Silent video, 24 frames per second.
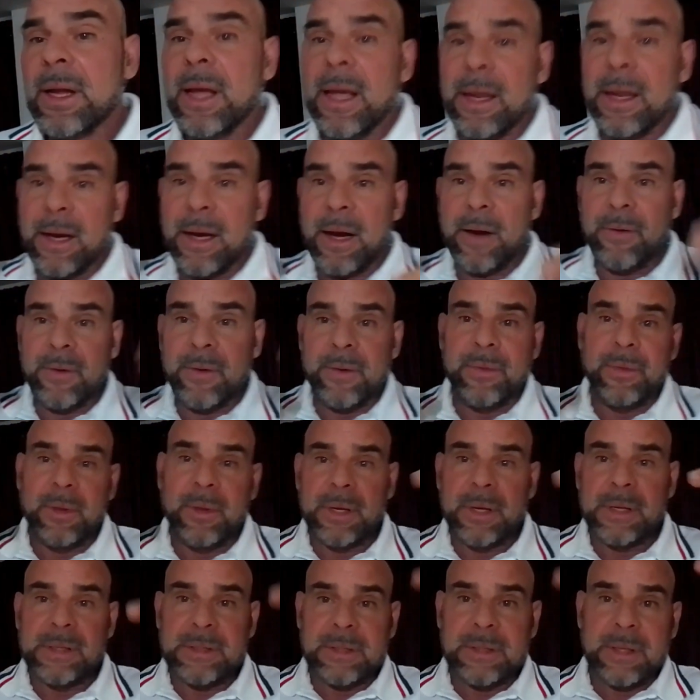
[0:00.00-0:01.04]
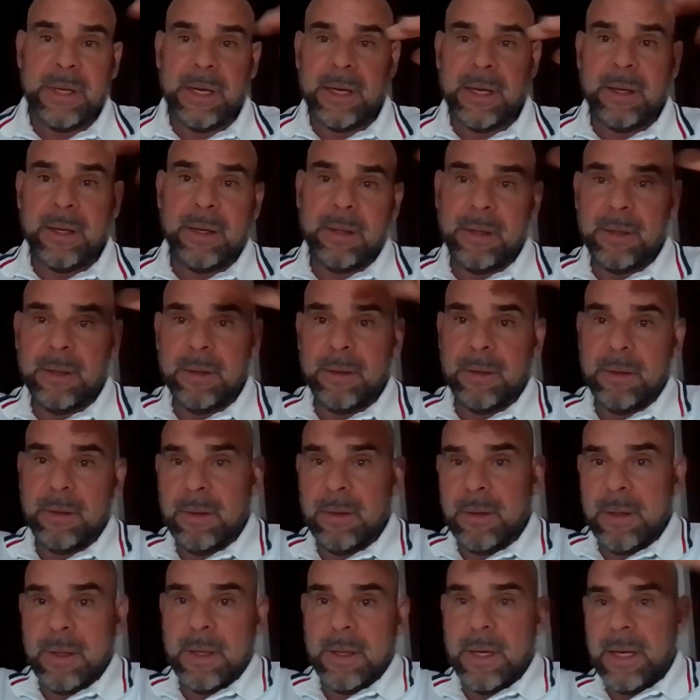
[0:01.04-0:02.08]
and everything is like
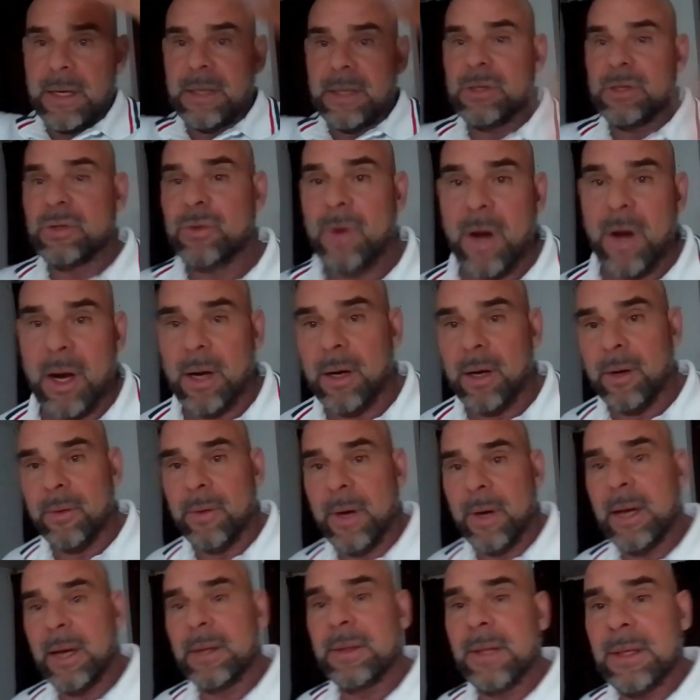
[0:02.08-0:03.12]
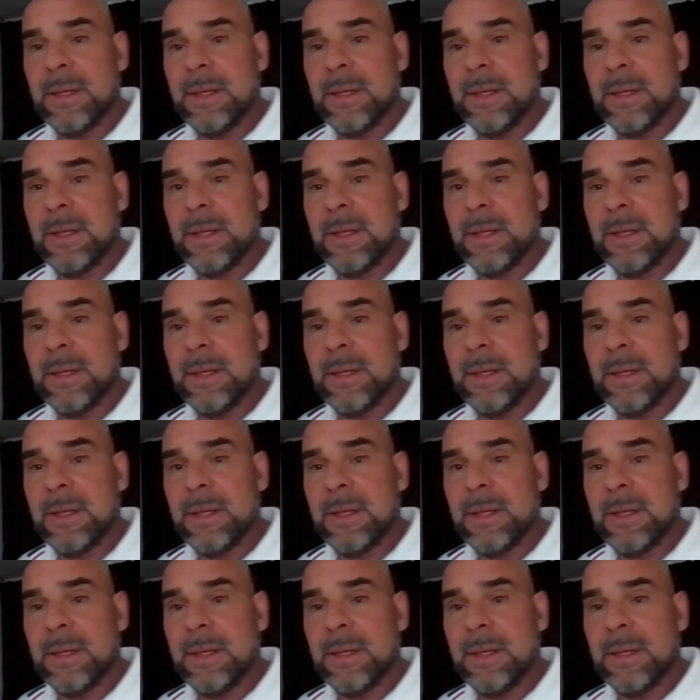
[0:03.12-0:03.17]
getting stronger, right?